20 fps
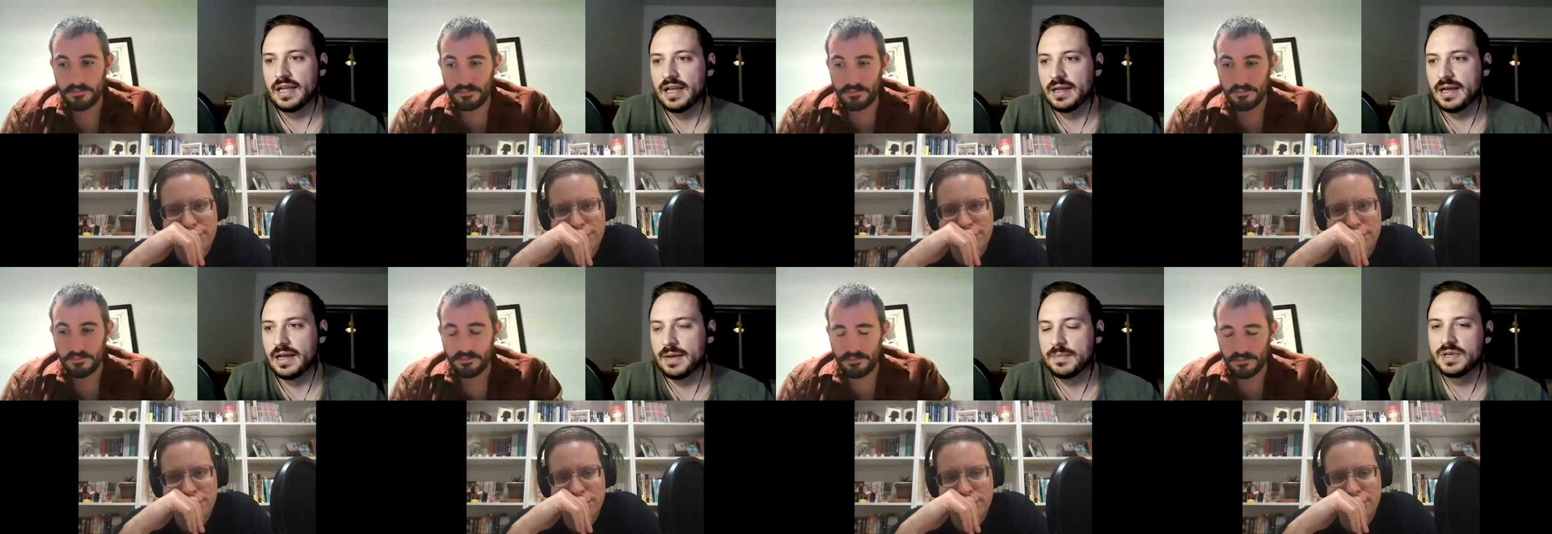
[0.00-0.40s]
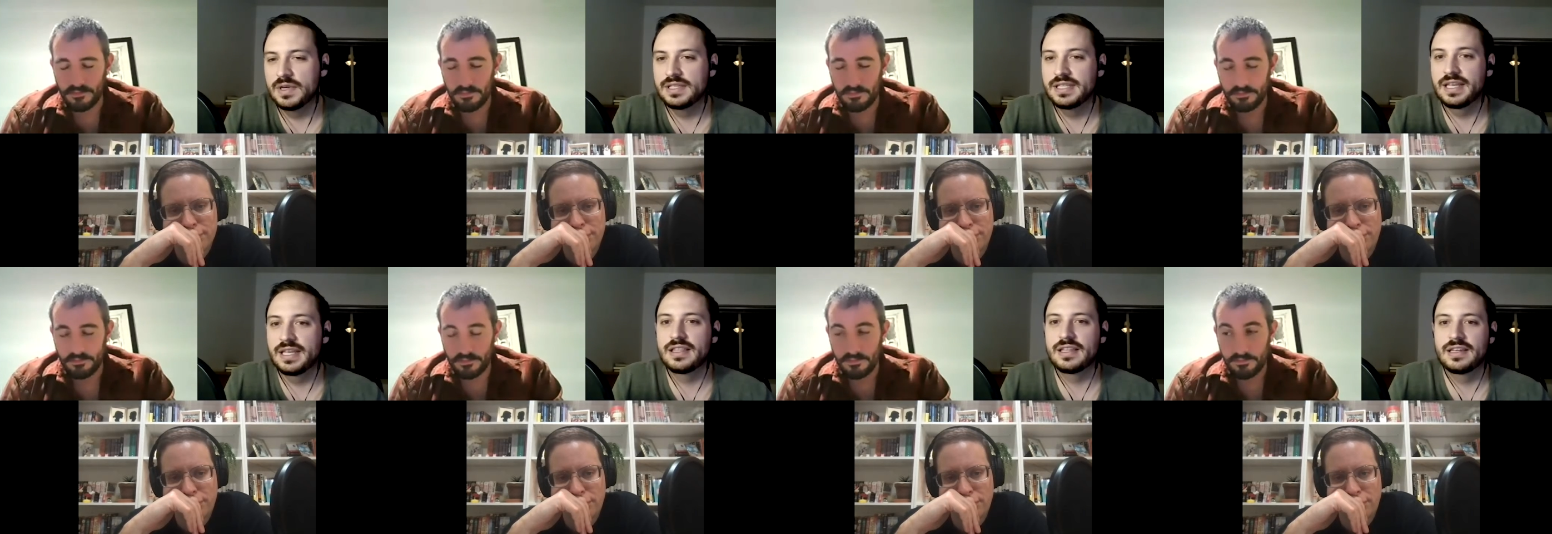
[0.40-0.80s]
Speaker 1: I, I'm going
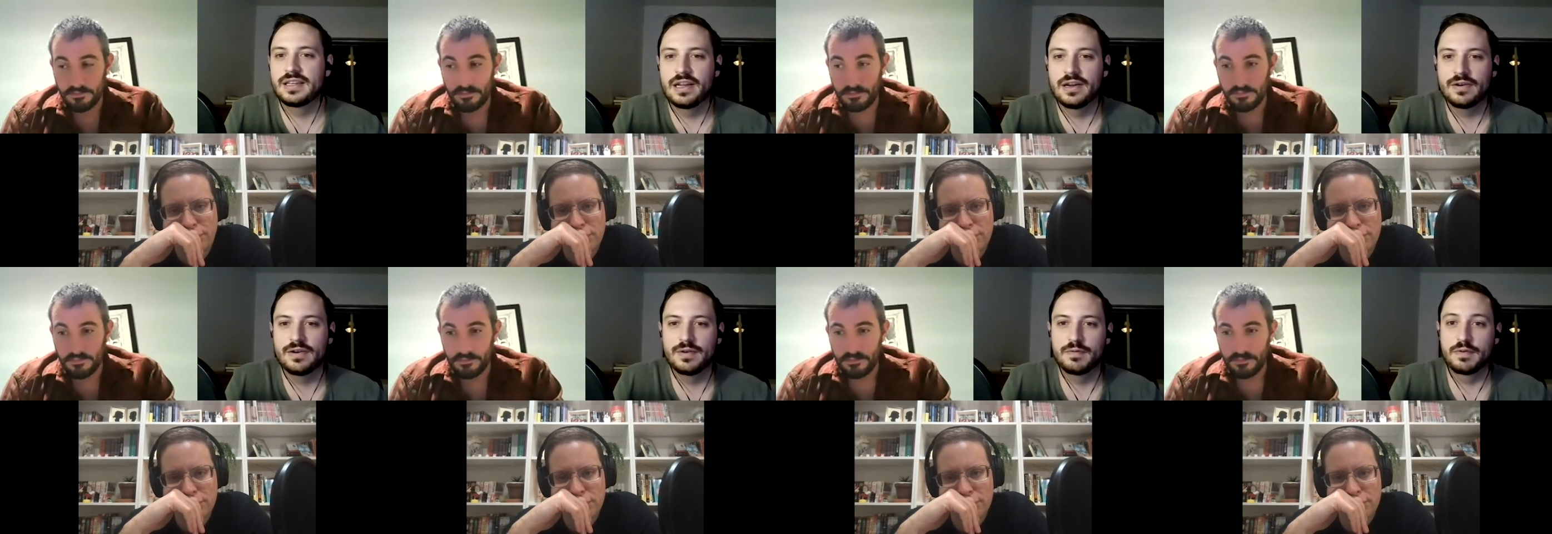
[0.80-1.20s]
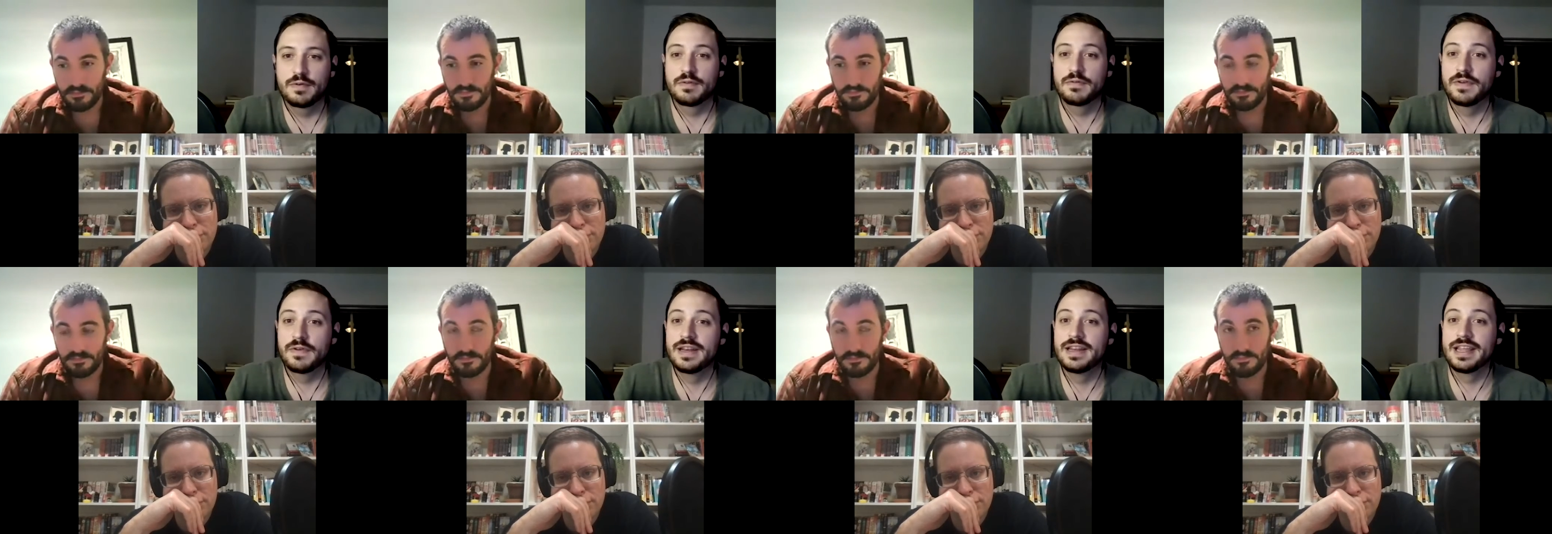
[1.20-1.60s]
to take the narrative of
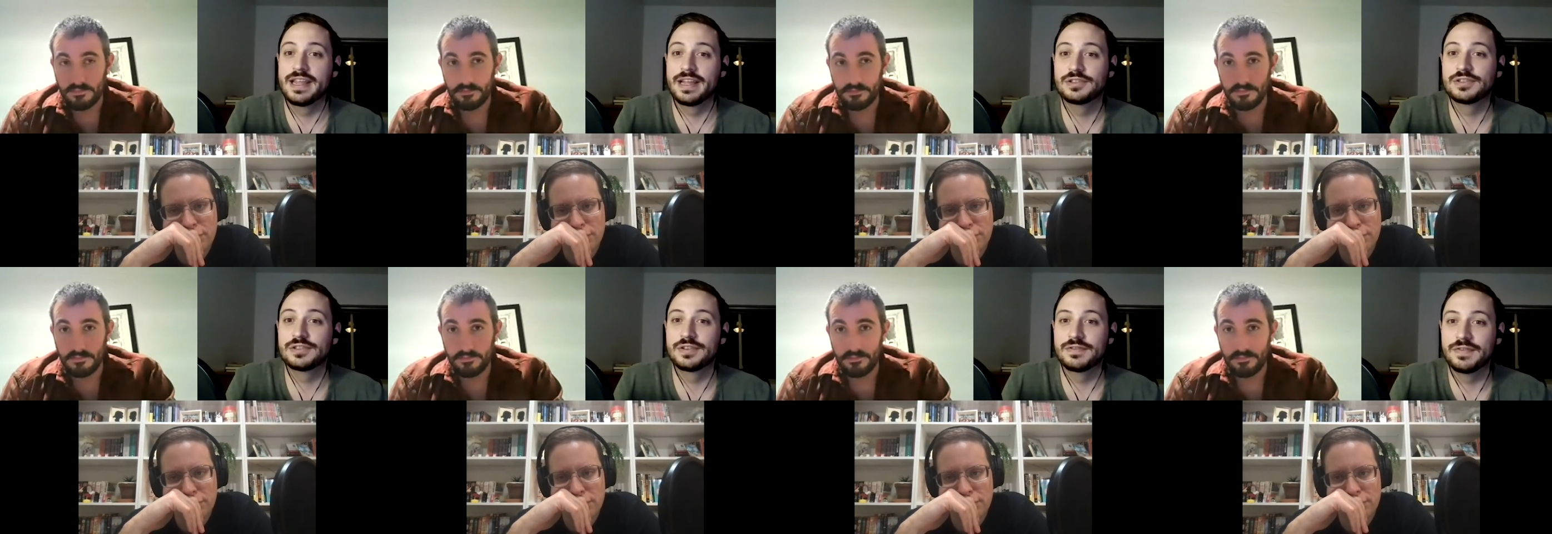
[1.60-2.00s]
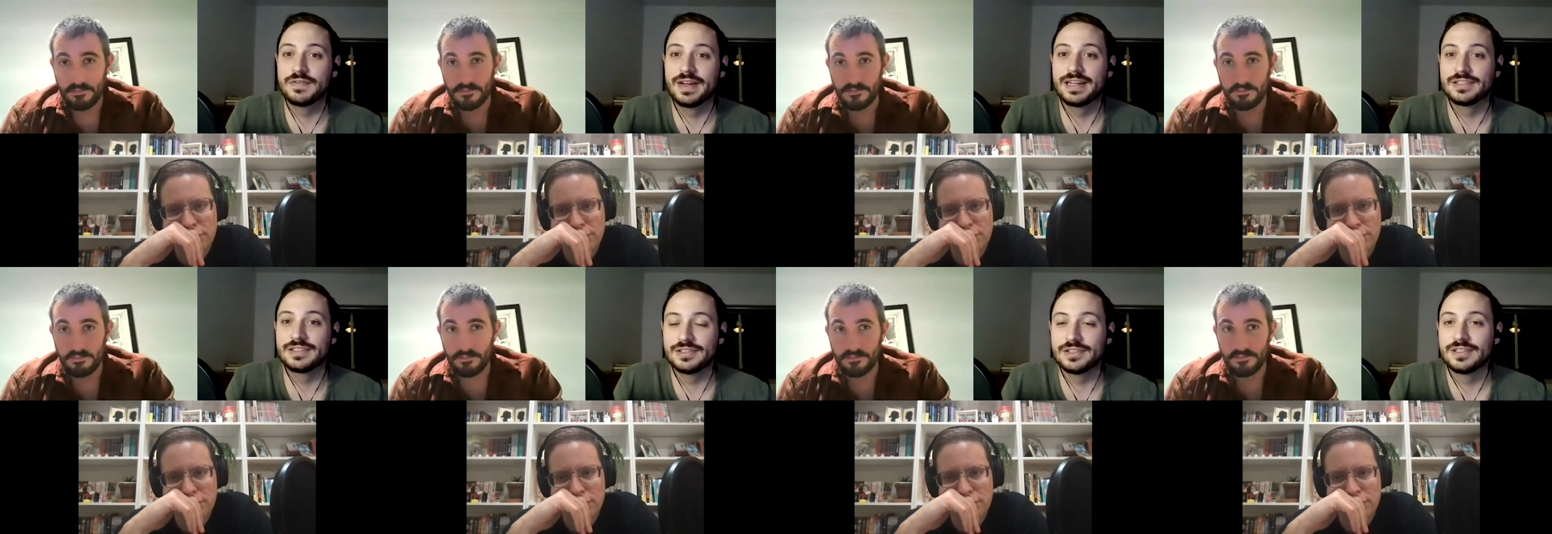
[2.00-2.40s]
a financial
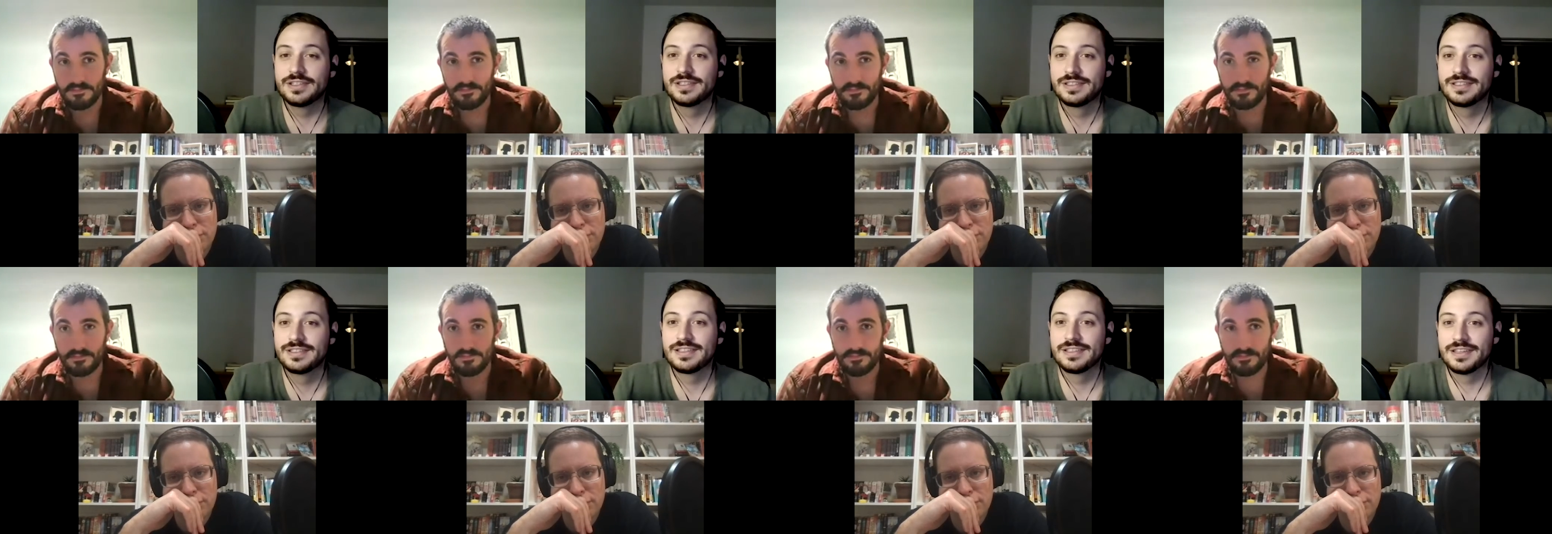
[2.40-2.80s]
advisor